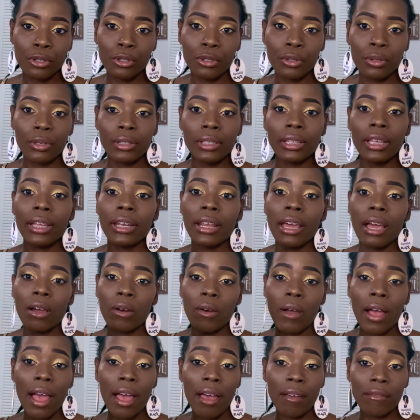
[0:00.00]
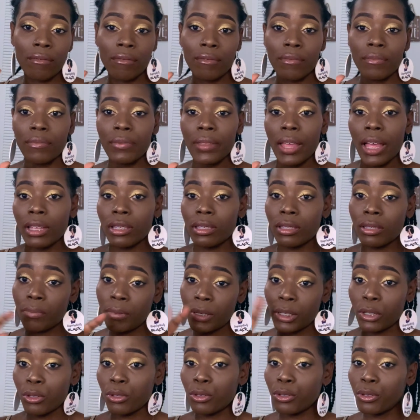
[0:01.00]
juice, and I'll have that
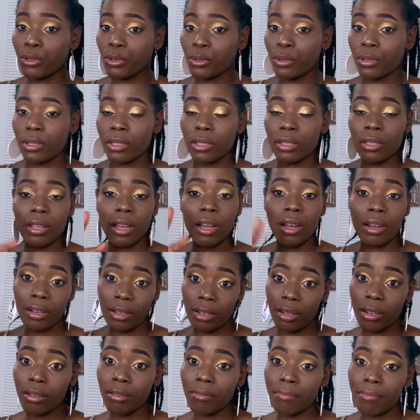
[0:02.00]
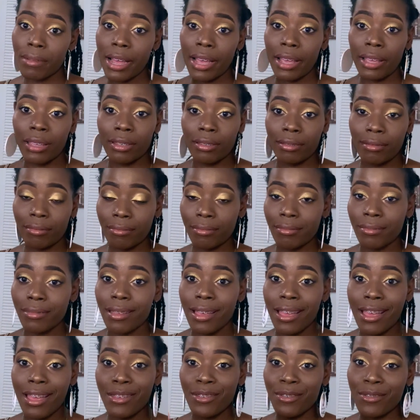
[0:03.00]
special juice on my
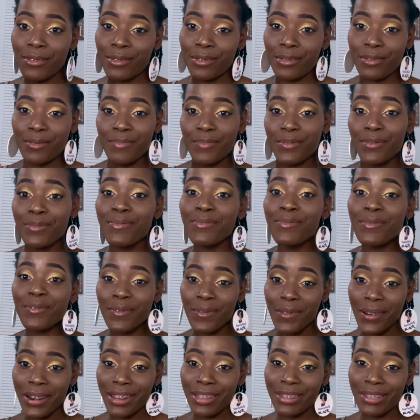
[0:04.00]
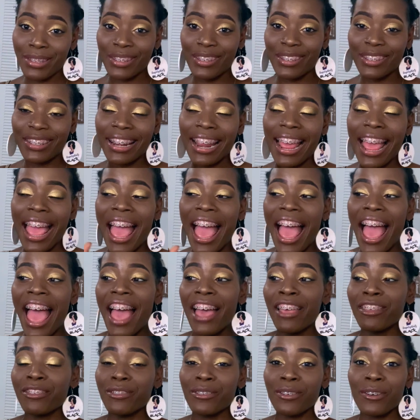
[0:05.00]
YouTube really soon.
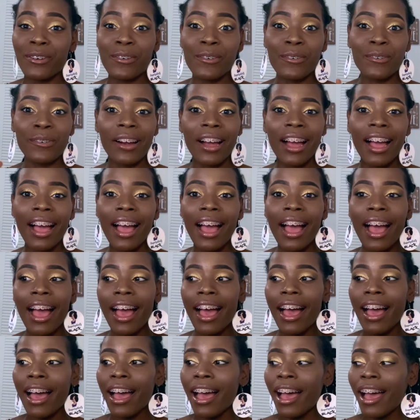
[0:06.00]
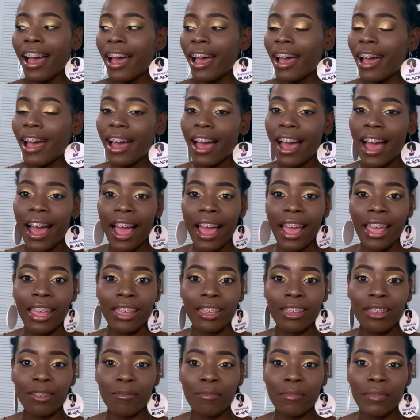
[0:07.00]
So
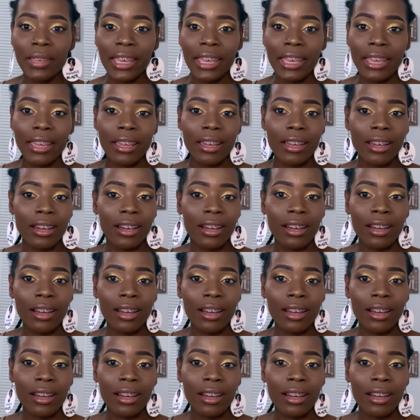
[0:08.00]
I make